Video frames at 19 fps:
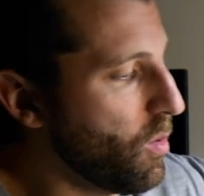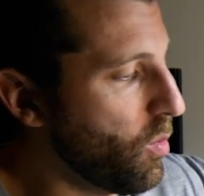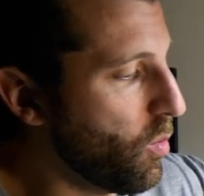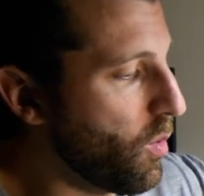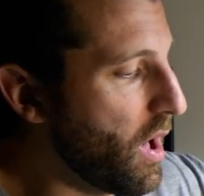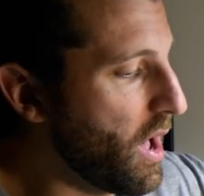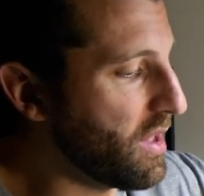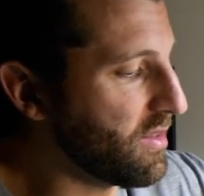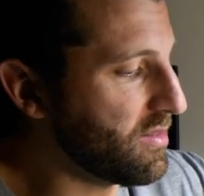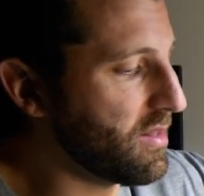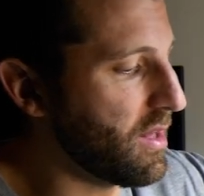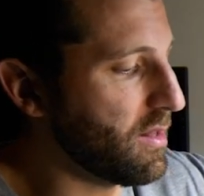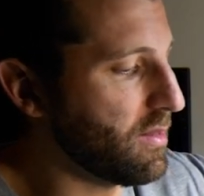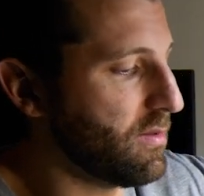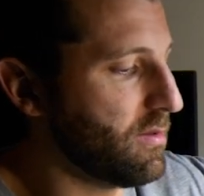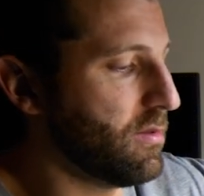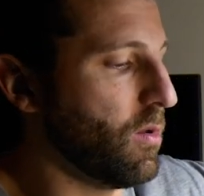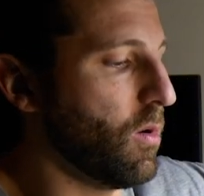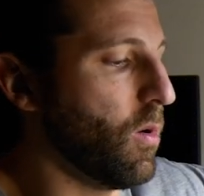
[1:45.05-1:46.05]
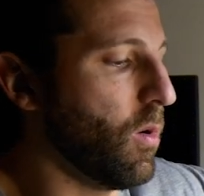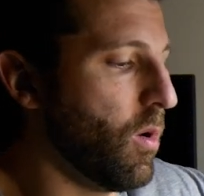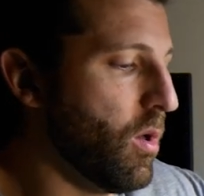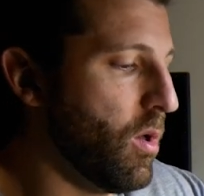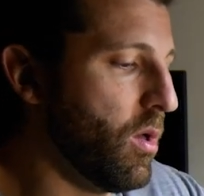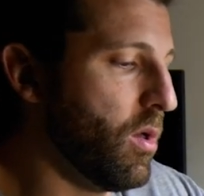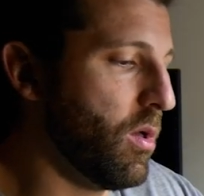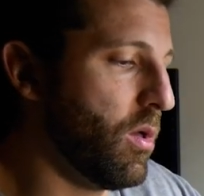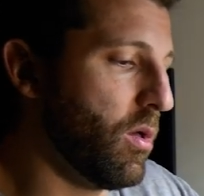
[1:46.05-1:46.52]
Why is that so?
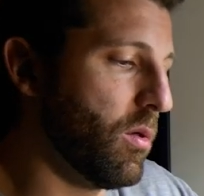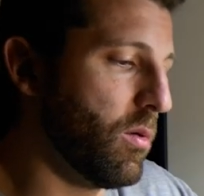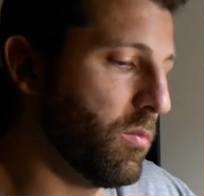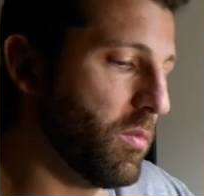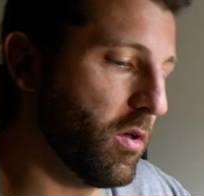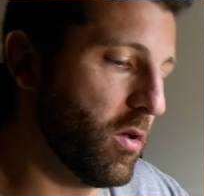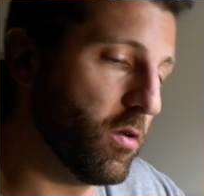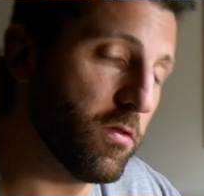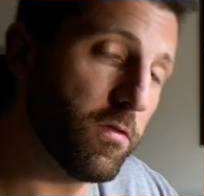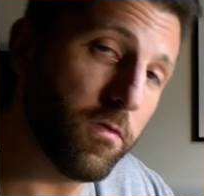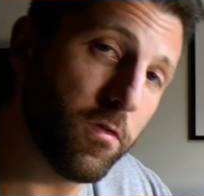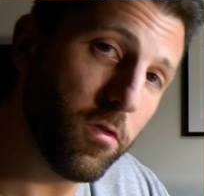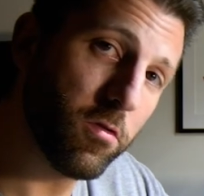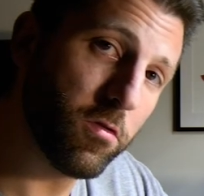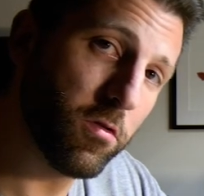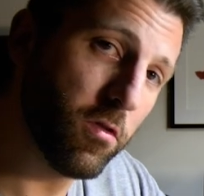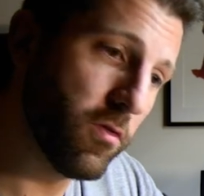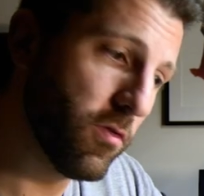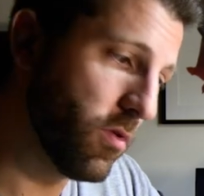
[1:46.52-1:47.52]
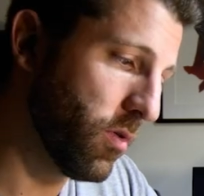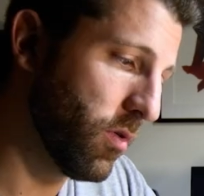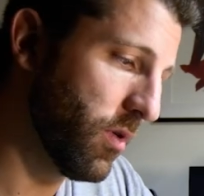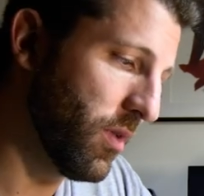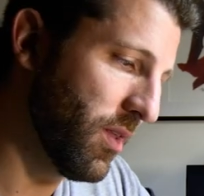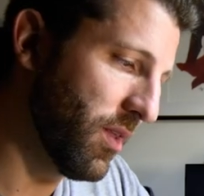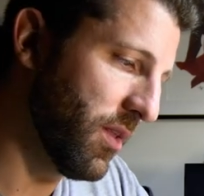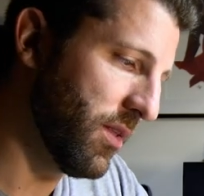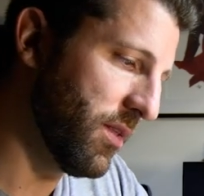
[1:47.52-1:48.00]
Because first of
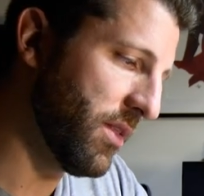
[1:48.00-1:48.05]
all,